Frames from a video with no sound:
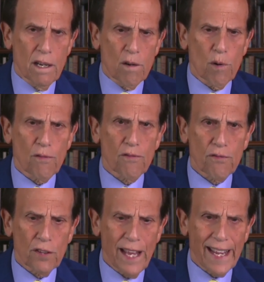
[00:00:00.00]

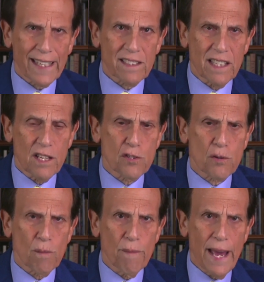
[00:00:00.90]
reflect these
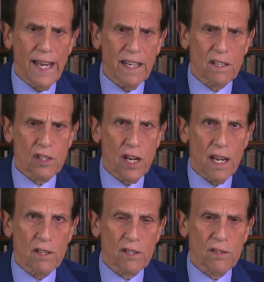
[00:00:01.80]
dramatic
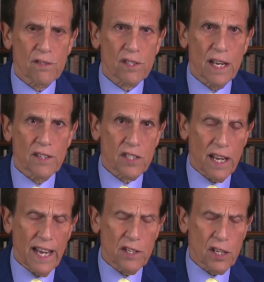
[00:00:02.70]
changes as
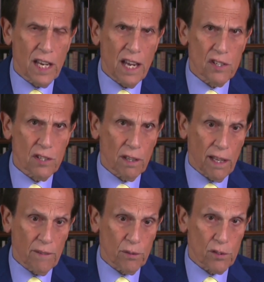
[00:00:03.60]
education
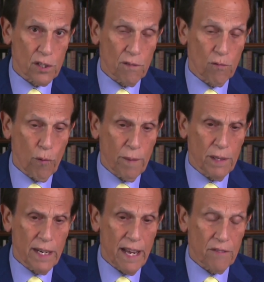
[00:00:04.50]
levels of
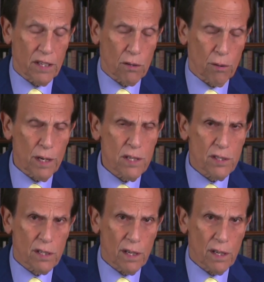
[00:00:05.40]
women have increased,